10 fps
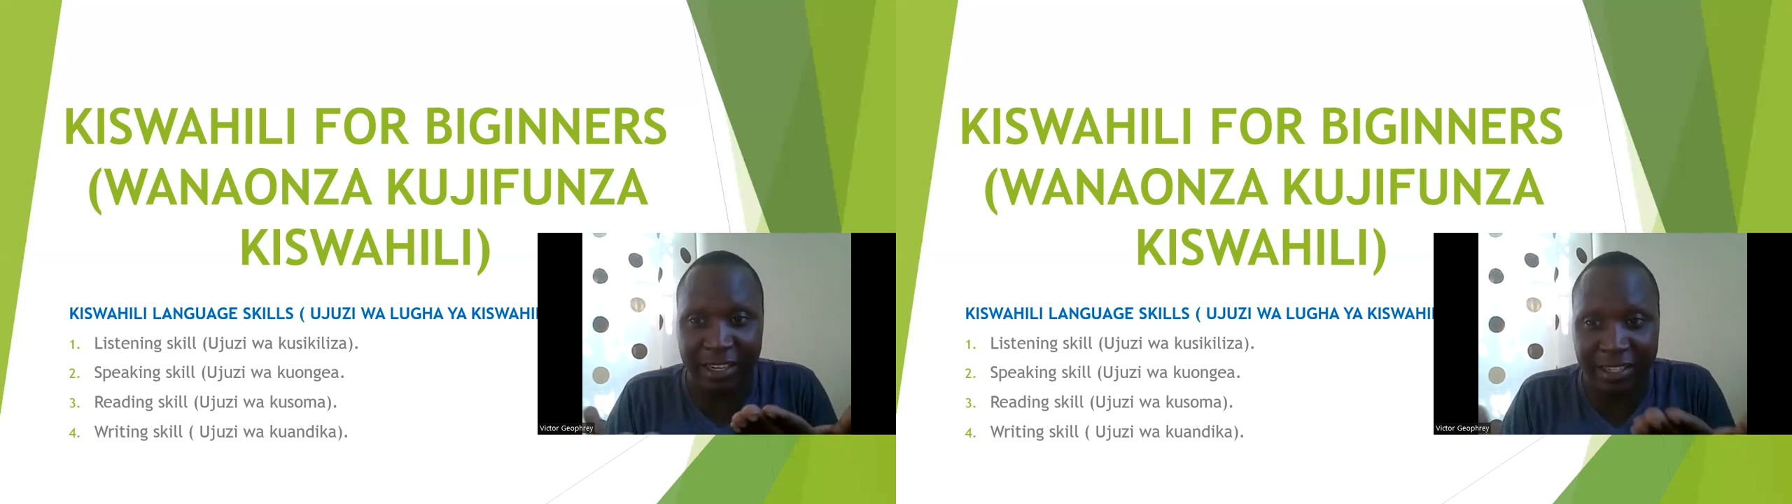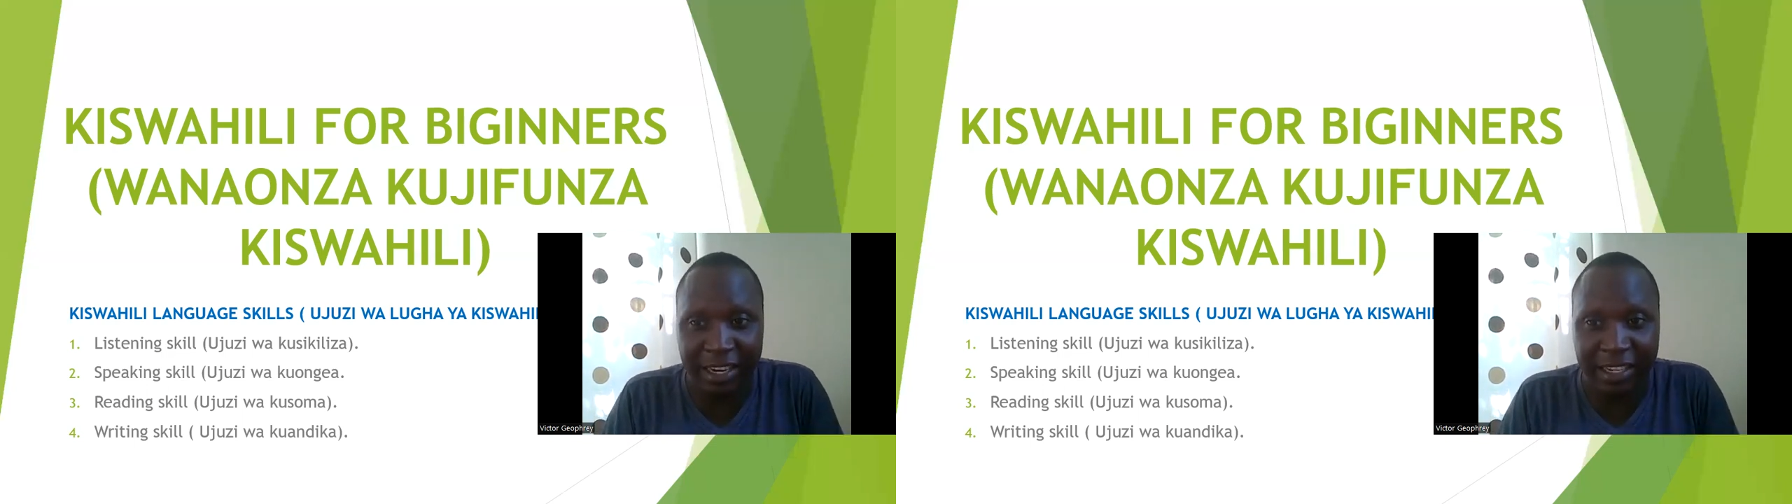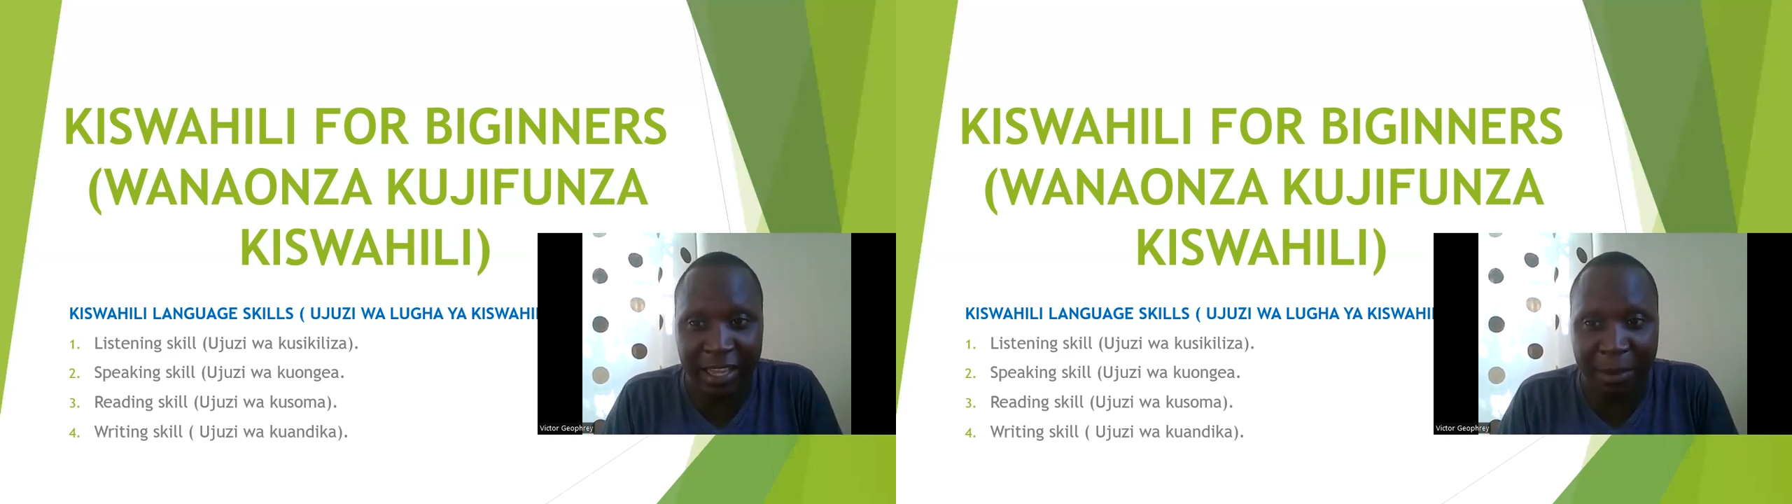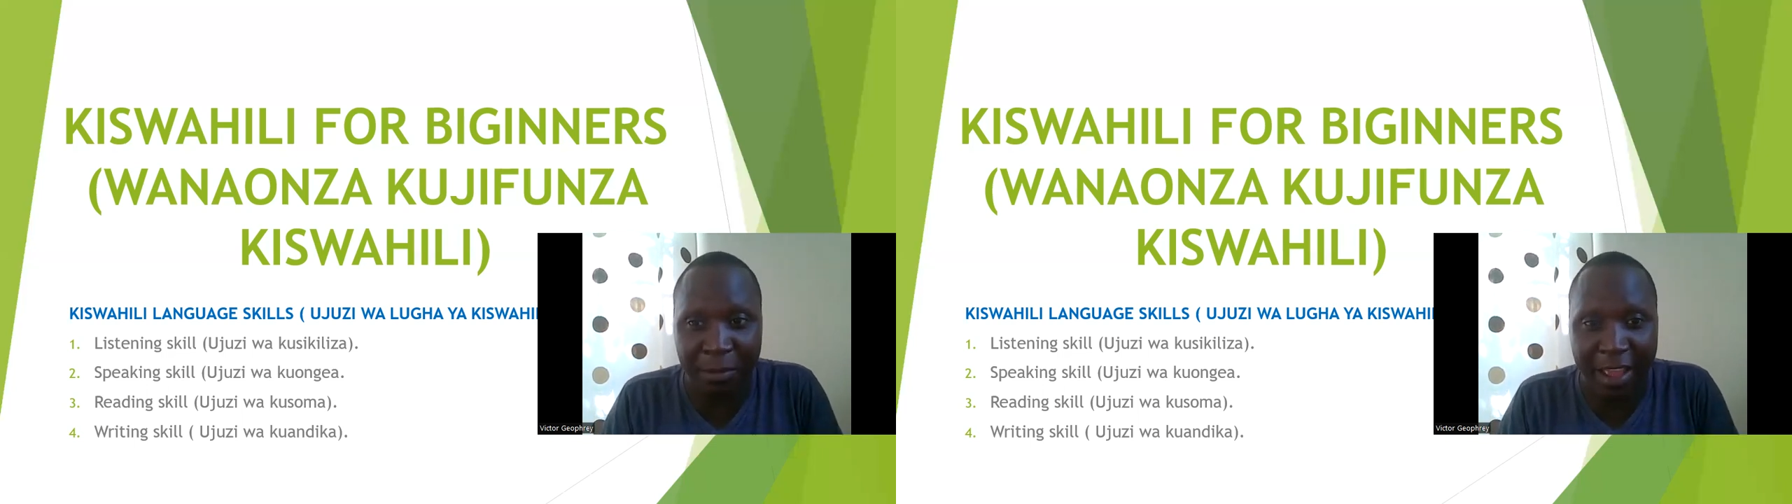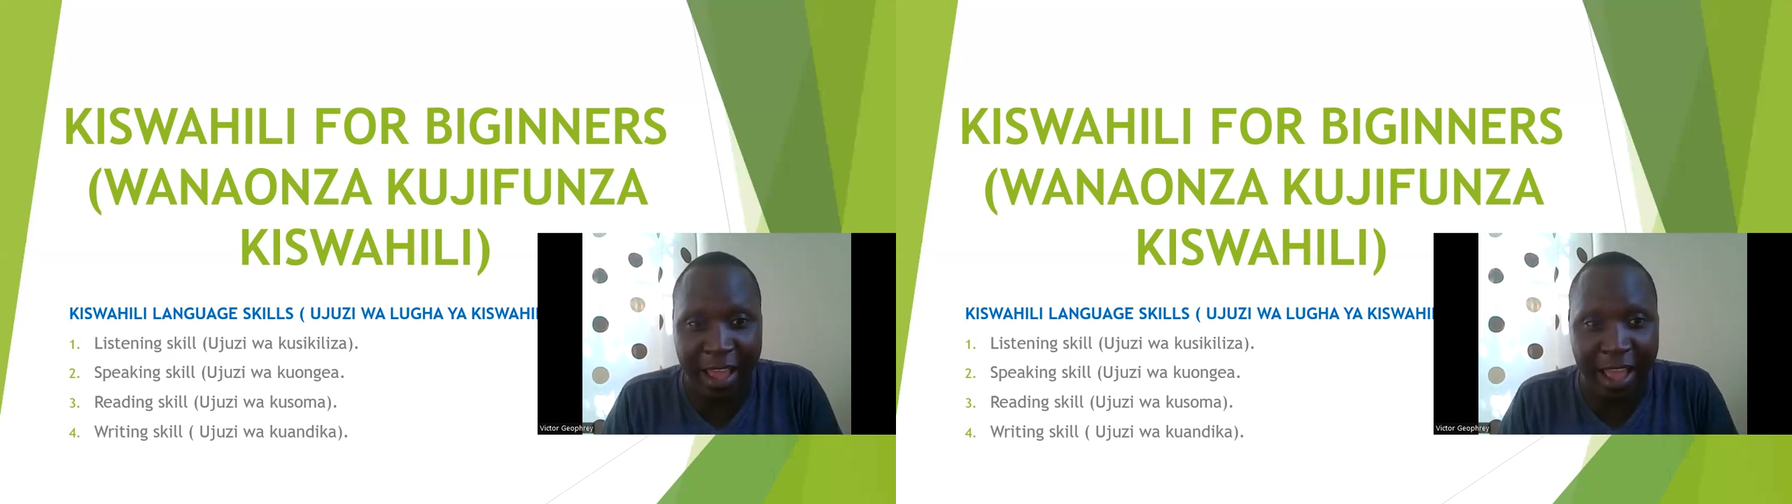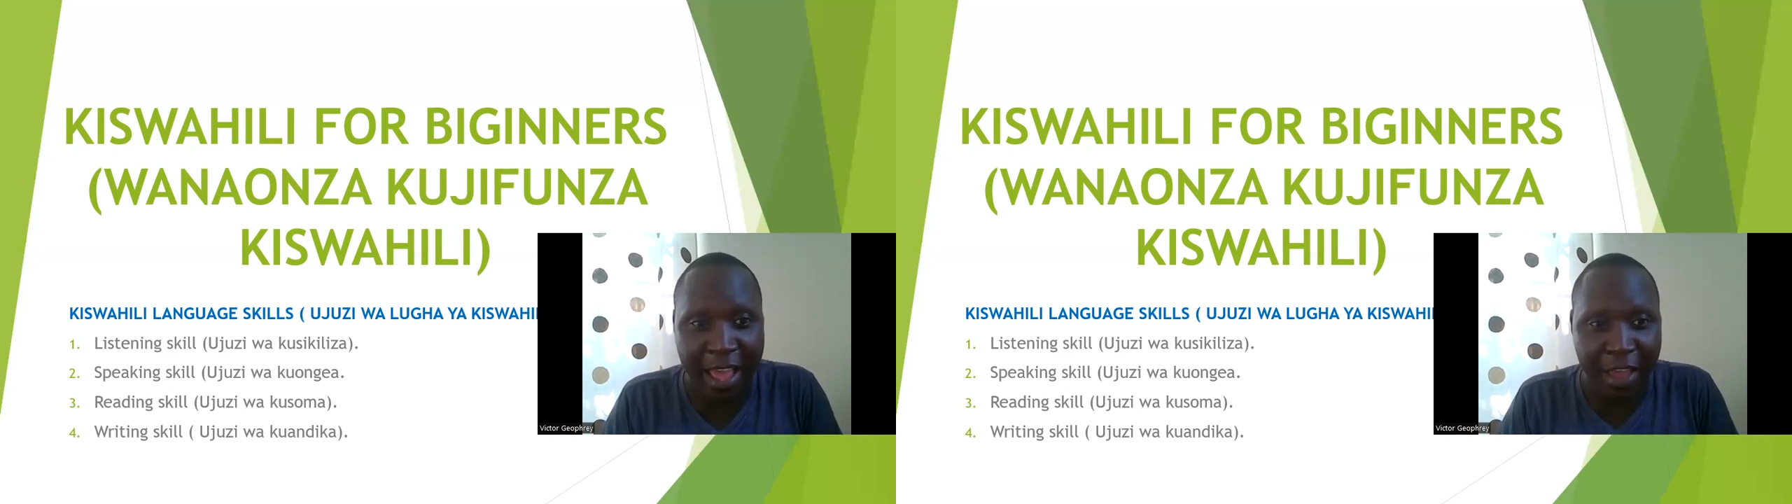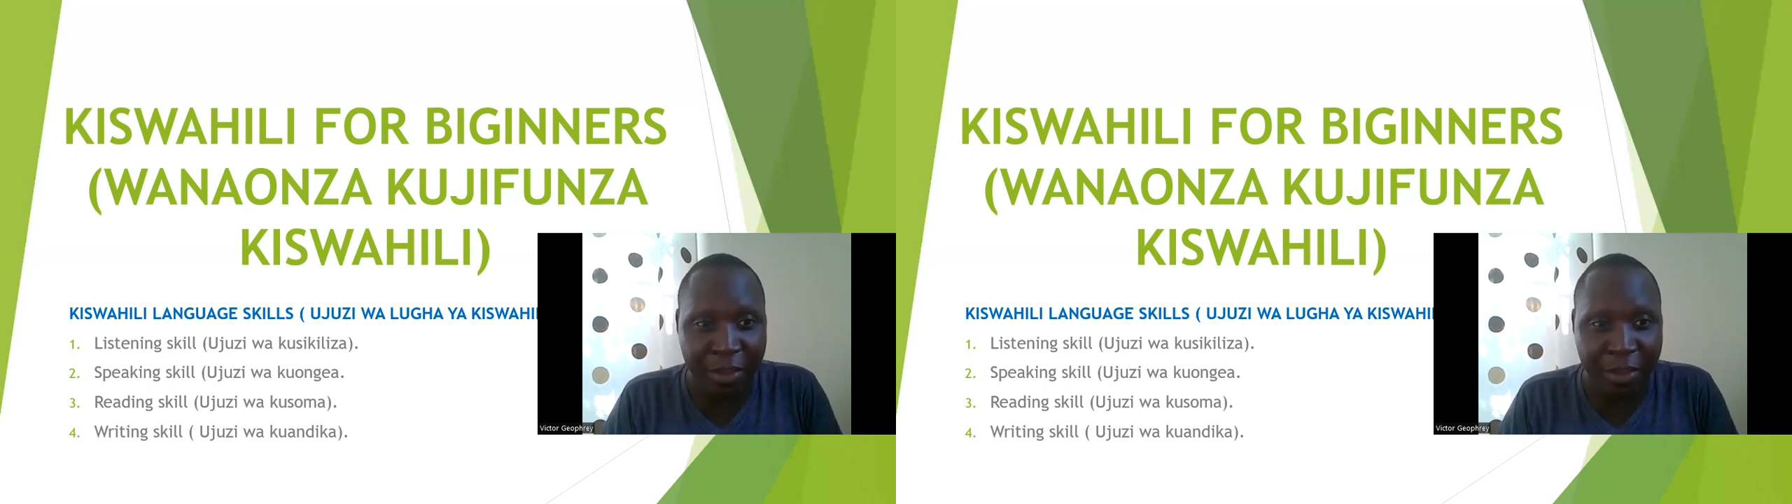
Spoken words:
written somewhere,